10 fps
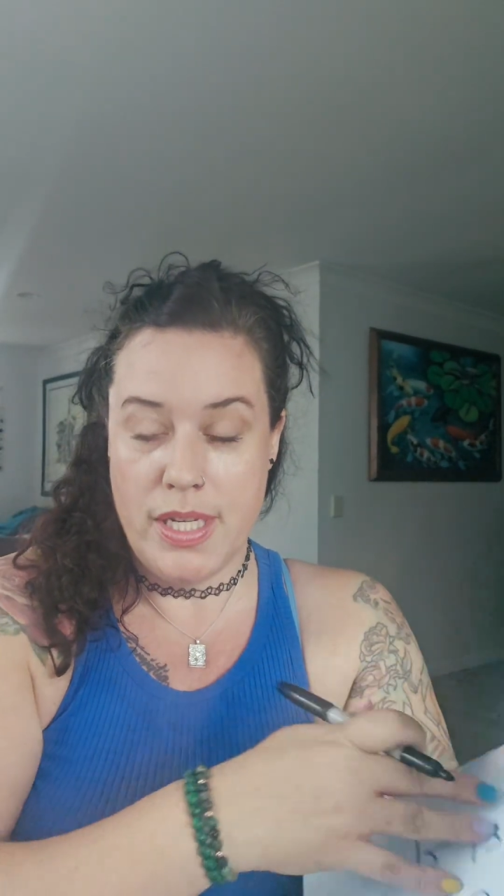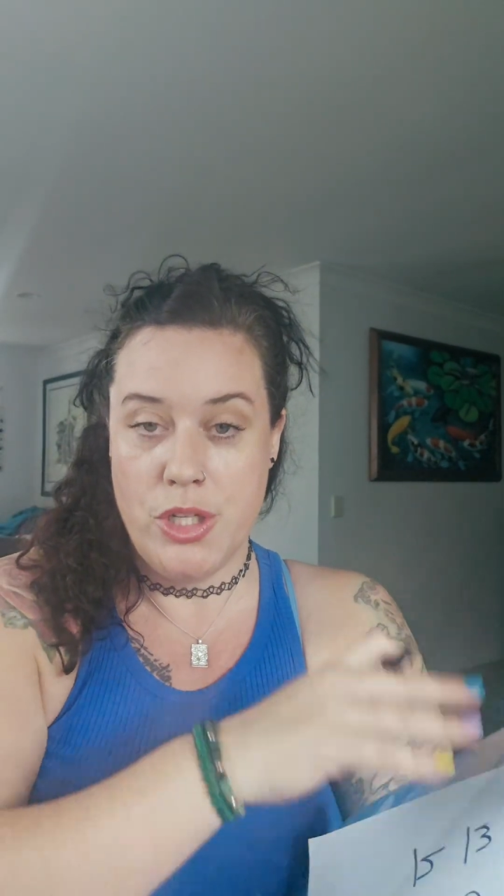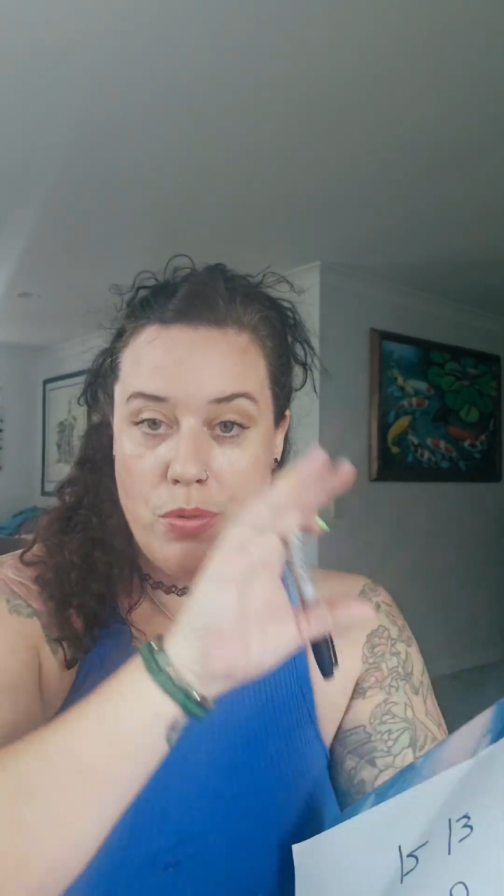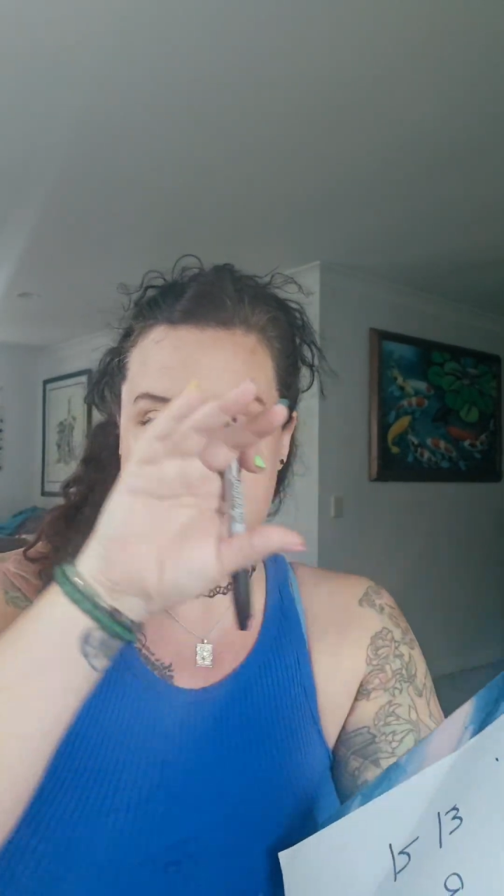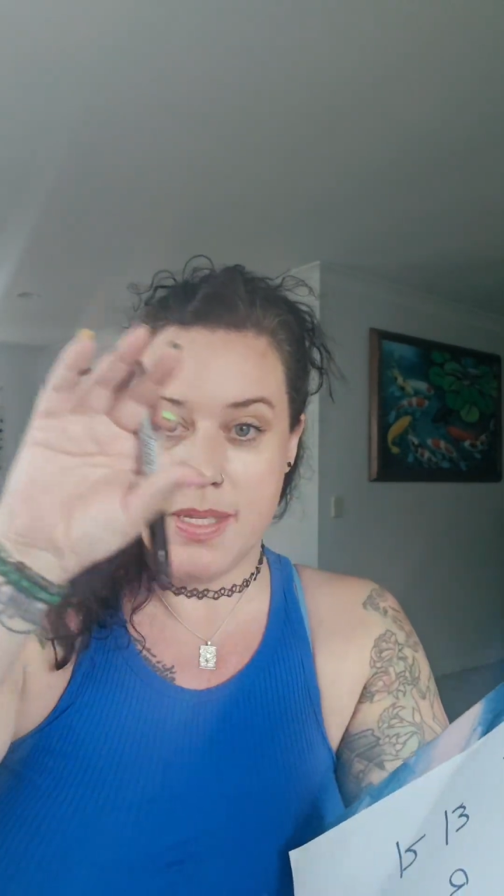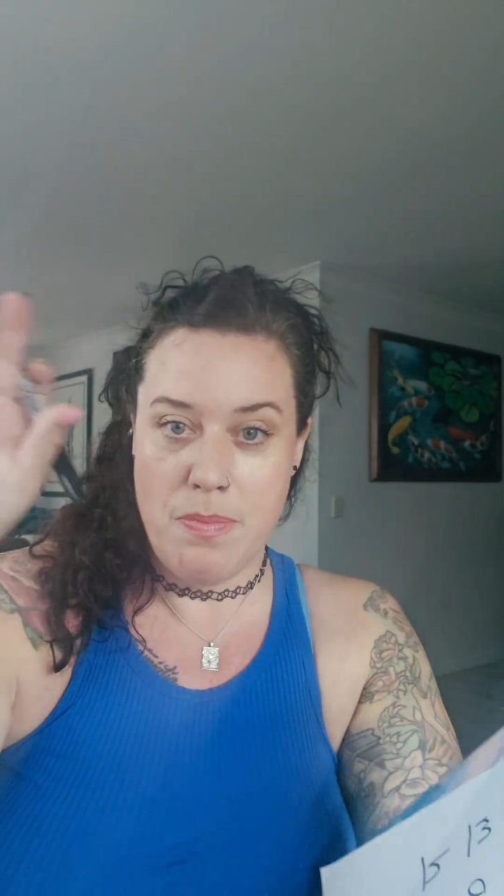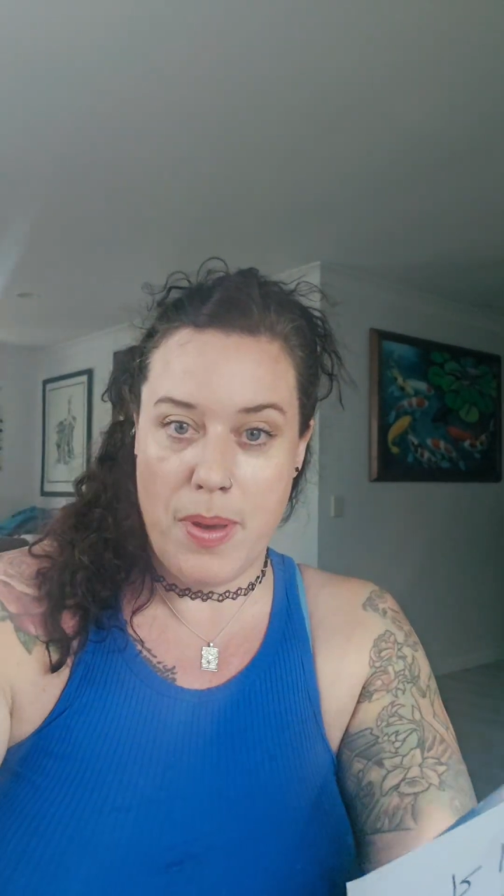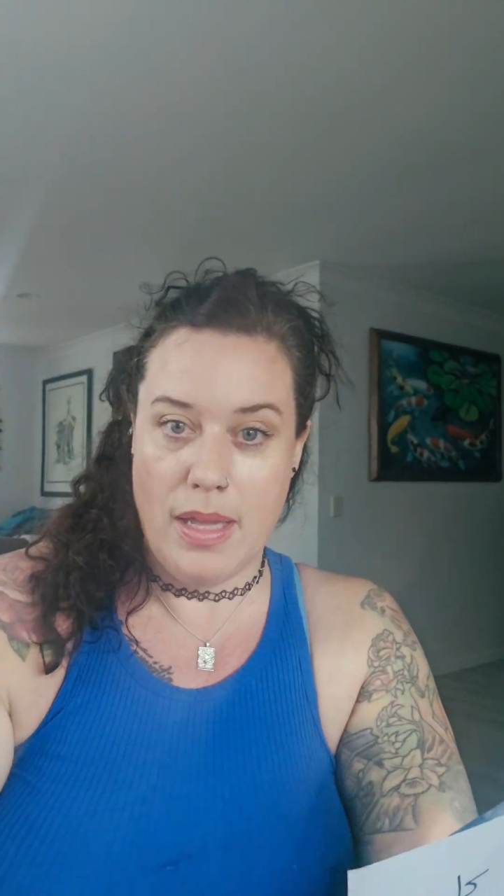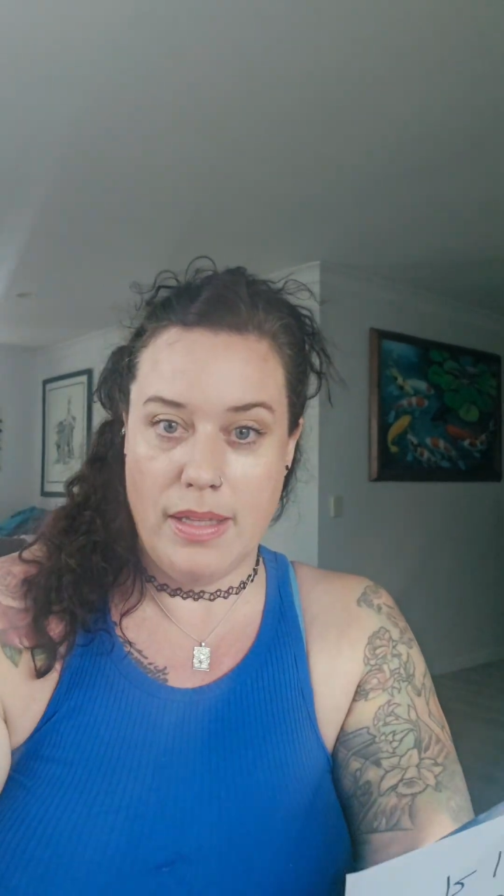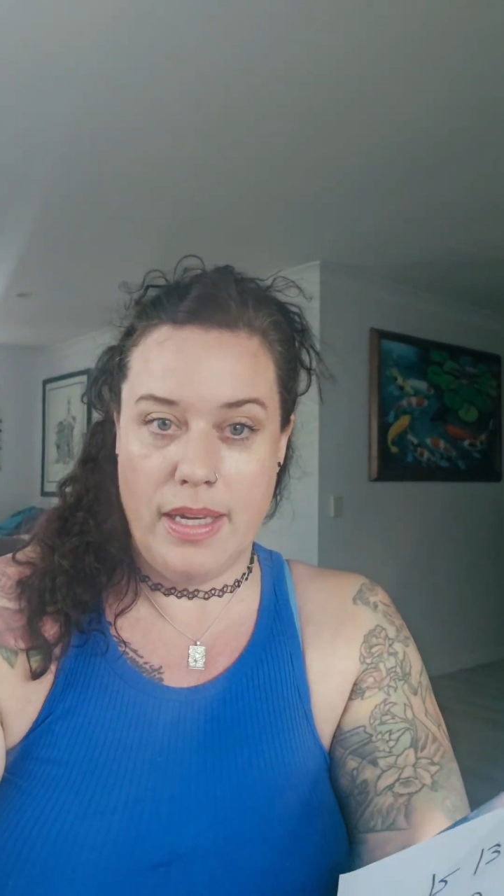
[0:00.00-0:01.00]
into a
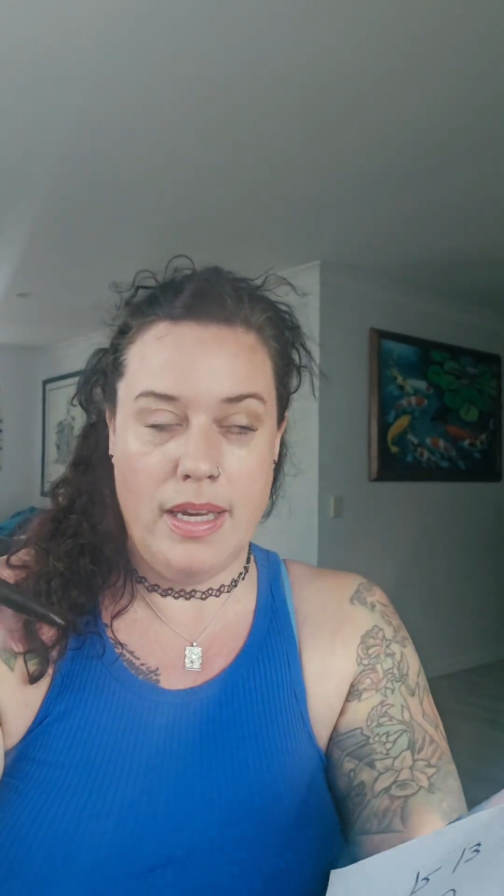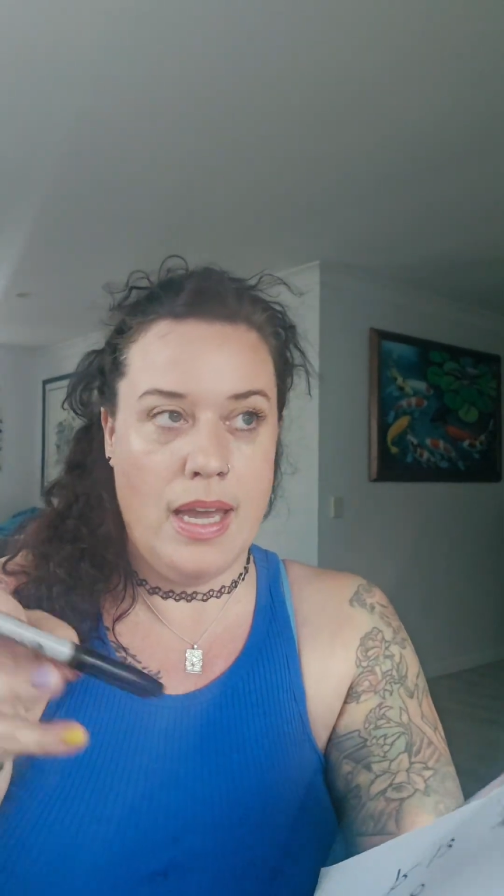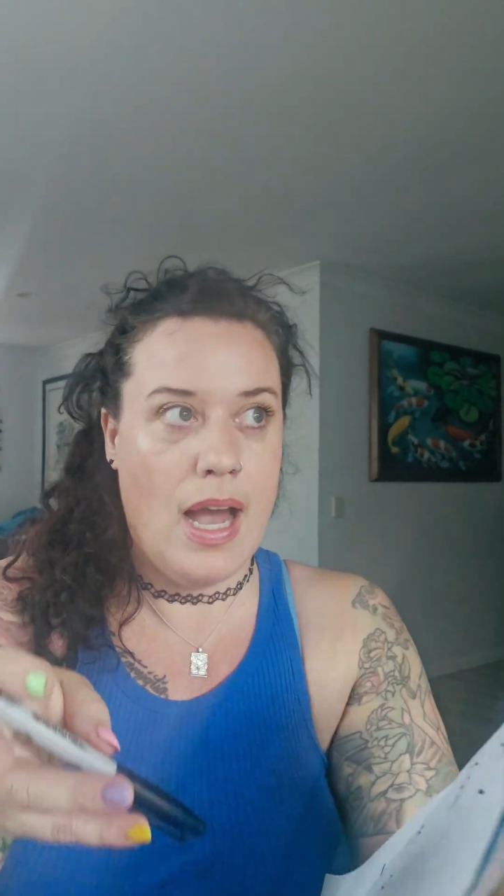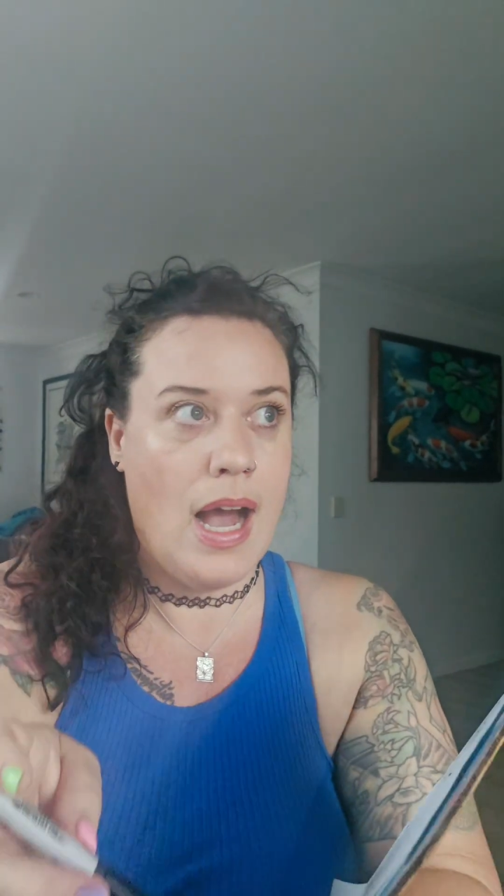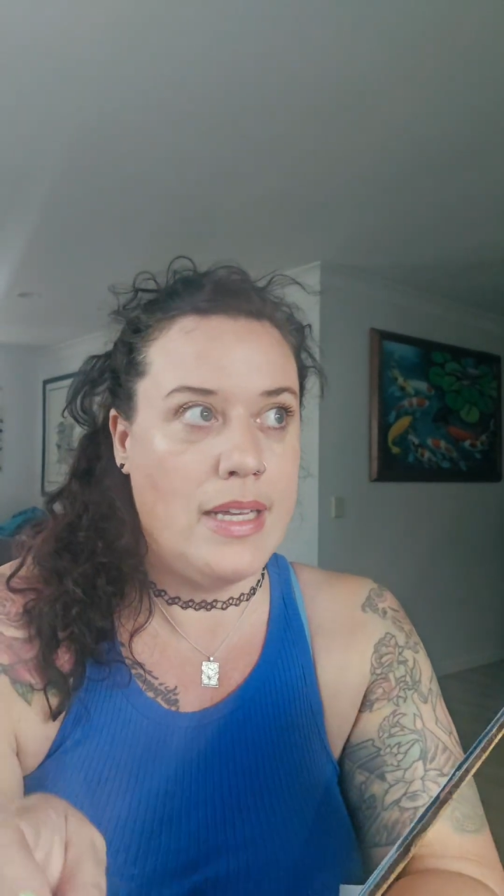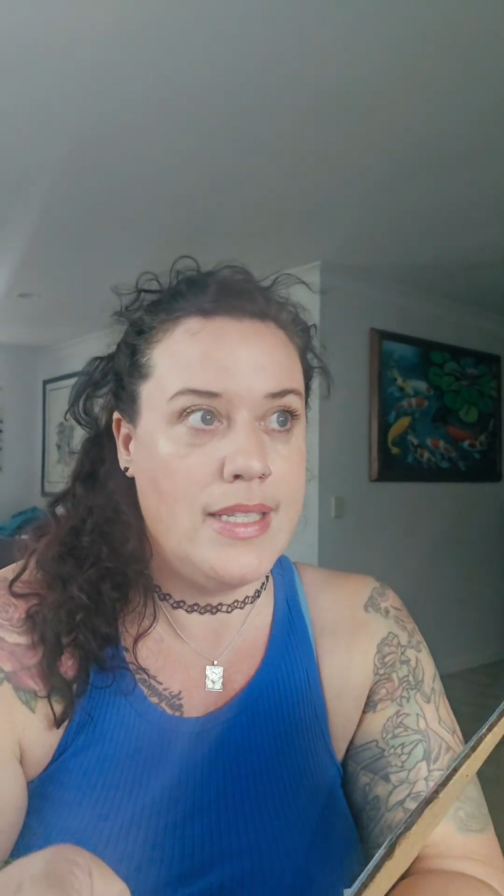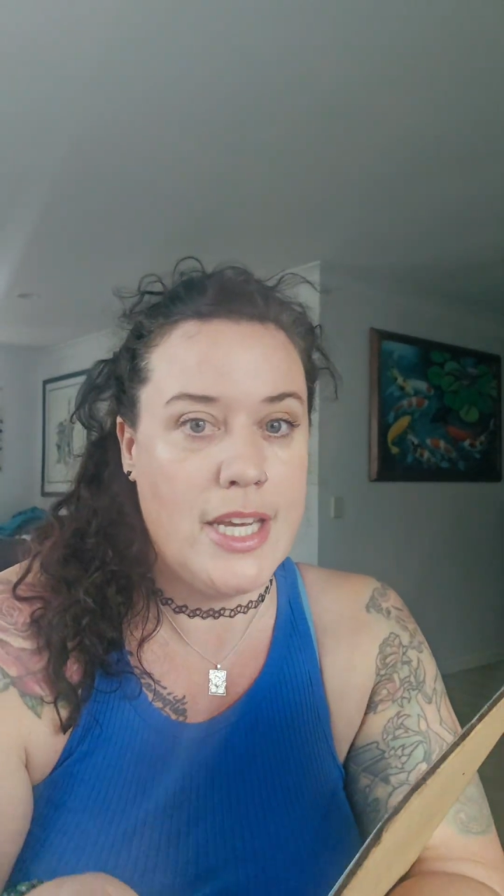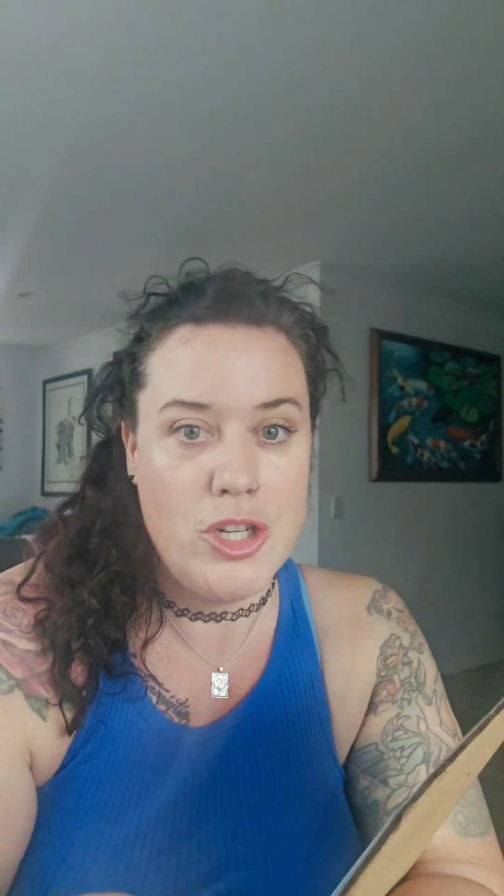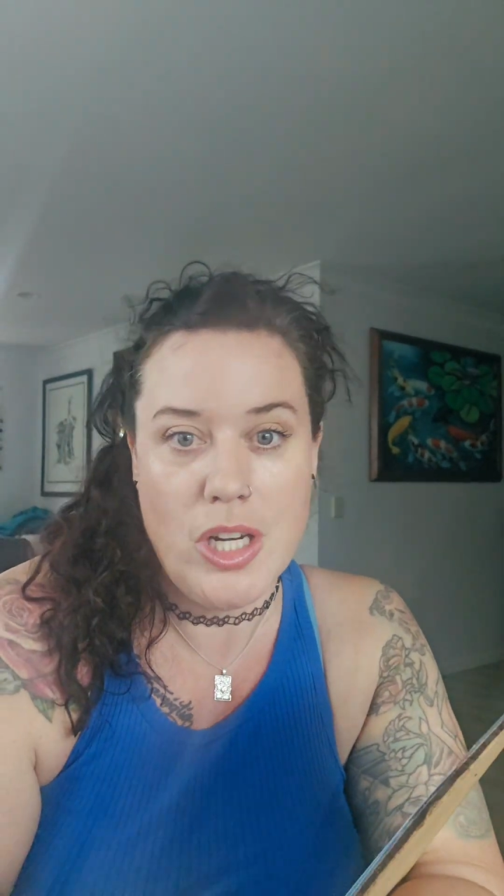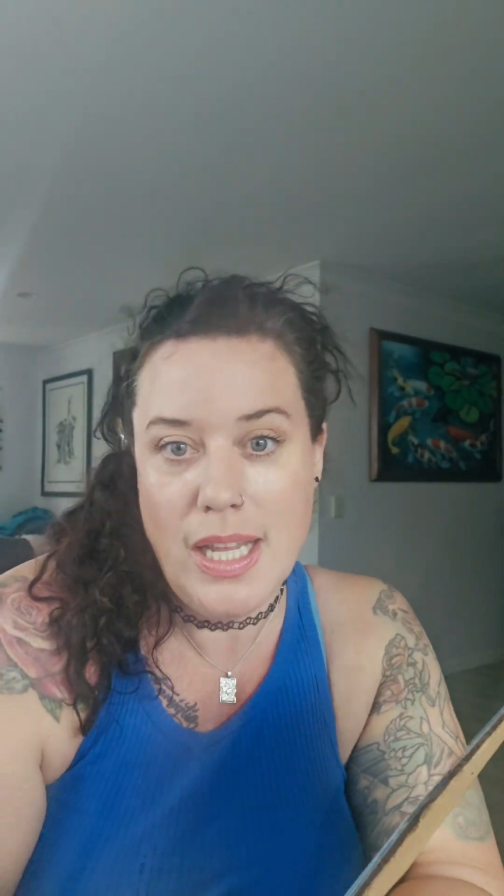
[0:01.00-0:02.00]
spelling
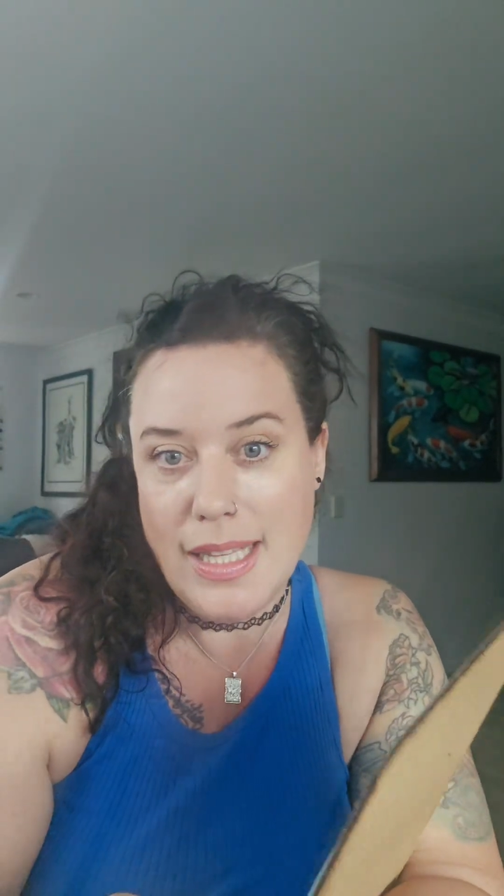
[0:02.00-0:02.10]
session,